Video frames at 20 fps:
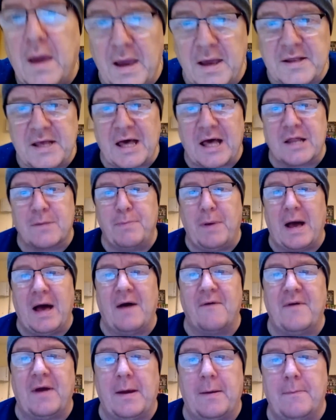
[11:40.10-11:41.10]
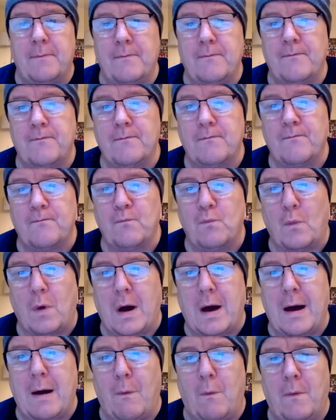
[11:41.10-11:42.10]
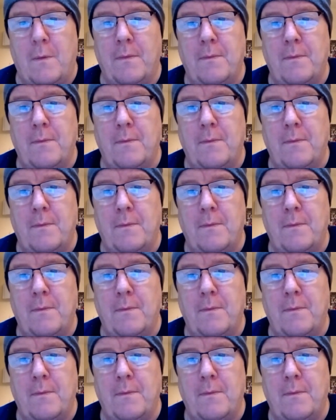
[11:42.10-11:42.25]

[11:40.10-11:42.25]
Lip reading: here's the last part of it. Wow!